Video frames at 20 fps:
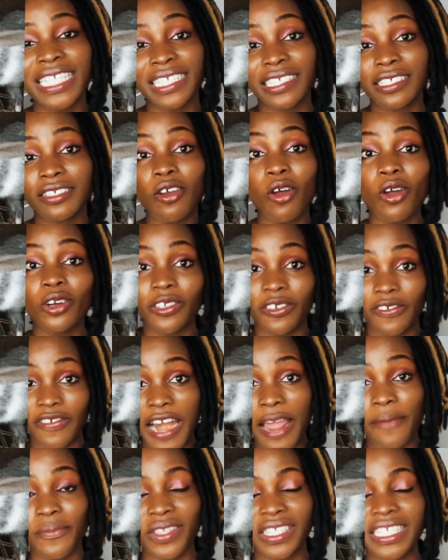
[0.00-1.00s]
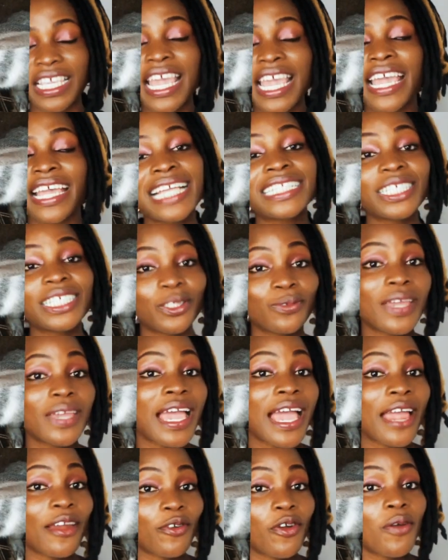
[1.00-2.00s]
It is called Rabit. That is
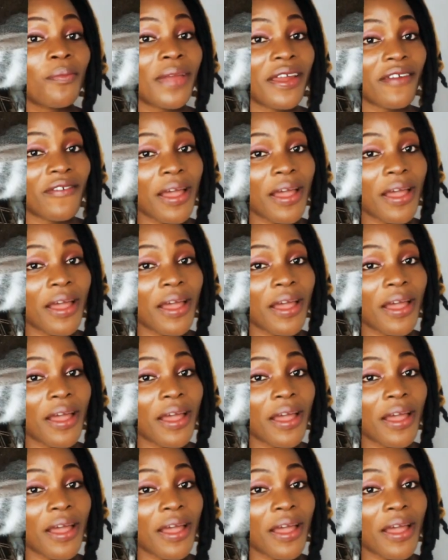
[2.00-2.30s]
where I run my